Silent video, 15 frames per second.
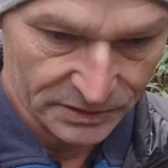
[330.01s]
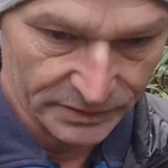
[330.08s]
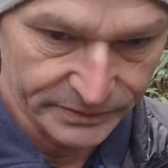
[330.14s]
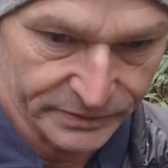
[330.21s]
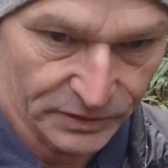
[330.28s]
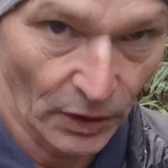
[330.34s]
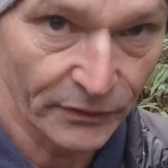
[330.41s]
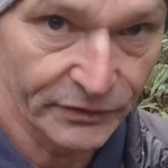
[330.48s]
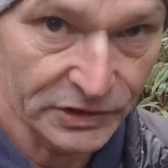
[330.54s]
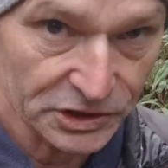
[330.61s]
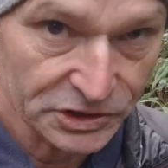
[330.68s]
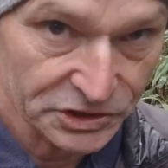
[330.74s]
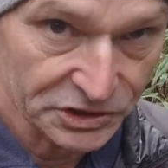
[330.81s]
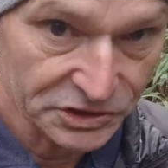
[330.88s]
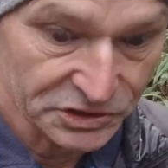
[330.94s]
It was
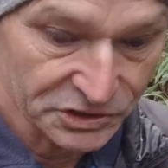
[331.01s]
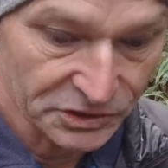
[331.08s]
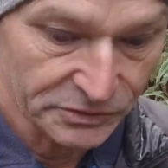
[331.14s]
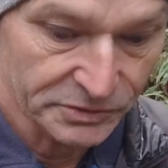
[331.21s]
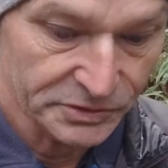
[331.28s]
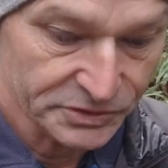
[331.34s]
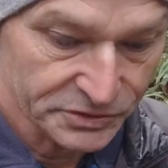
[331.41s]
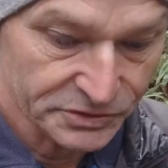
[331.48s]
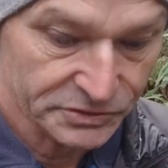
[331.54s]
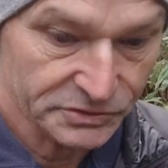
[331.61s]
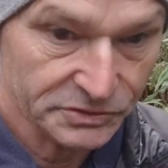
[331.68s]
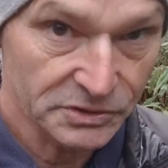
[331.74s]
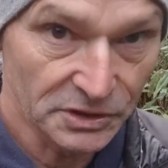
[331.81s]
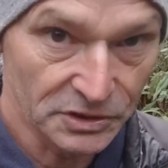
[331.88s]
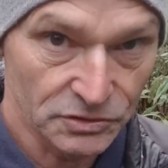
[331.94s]
obvious that she
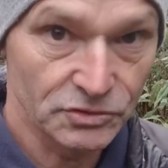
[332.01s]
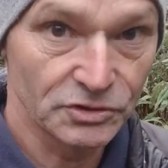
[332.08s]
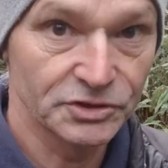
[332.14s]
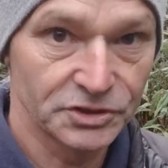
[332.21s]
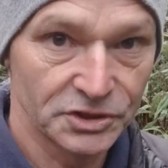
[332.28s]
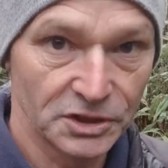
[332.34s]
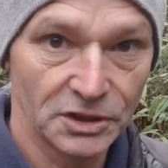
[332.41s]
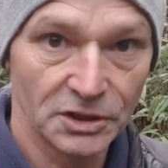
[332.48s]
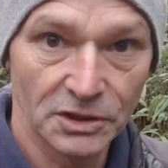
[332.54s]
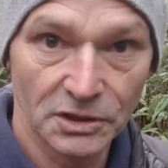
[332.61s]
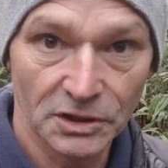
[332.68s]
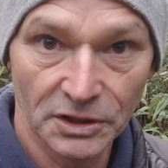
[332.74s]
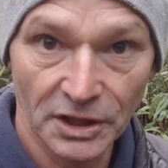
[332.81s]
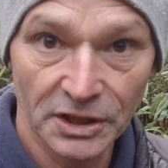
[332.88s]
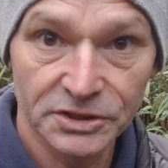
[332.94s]
was interested
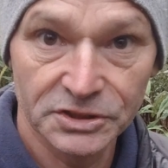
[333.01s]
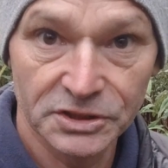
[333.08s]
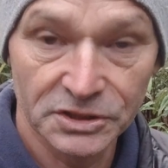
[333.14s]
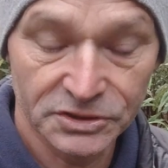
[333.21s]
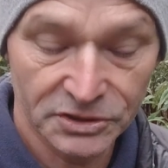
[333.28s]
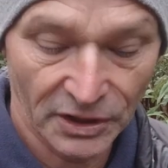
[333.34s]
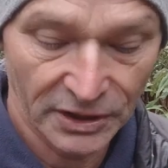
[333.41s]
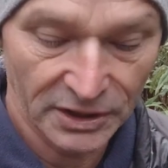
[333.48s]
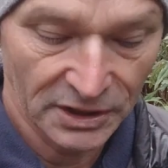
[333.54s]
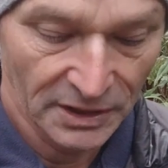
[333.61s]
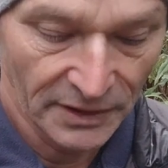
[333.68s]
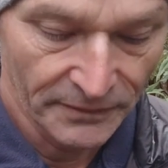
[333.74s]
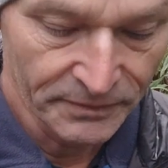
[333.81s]
in the nesting site,